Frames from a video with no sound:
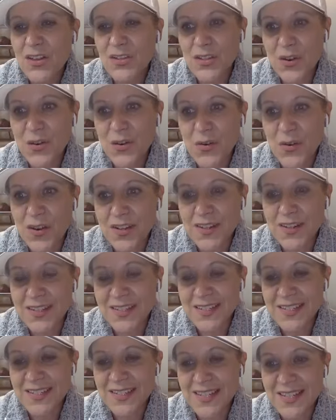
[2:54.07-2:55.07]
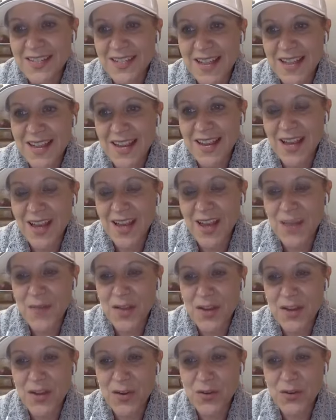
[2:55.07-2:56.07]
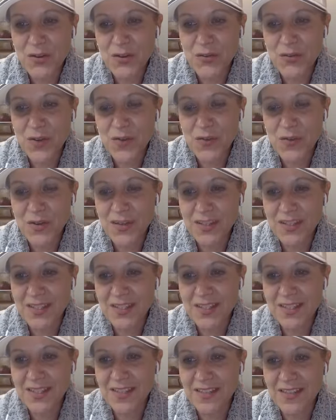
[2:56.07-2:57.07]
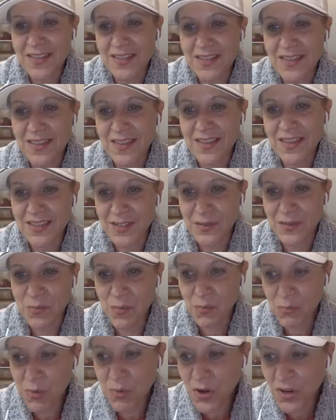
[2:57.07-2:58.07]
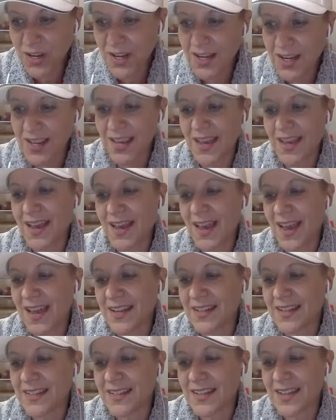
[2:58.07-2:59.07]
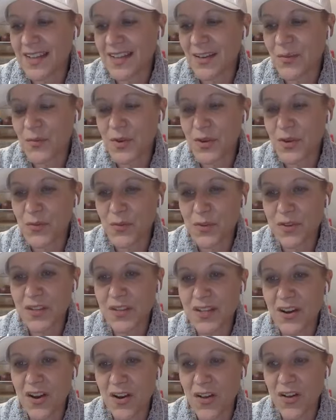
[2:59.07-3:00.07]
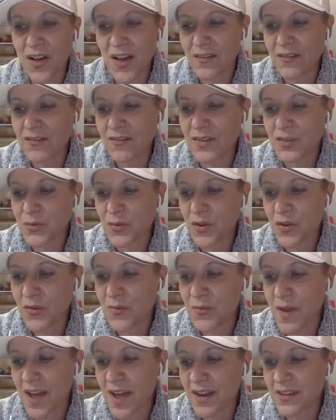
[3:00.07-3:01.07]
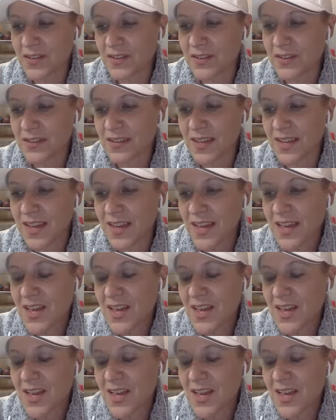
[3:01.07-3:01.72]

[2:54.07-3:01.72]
so today uh, my coach referenced his book, and we really all have 12 battles.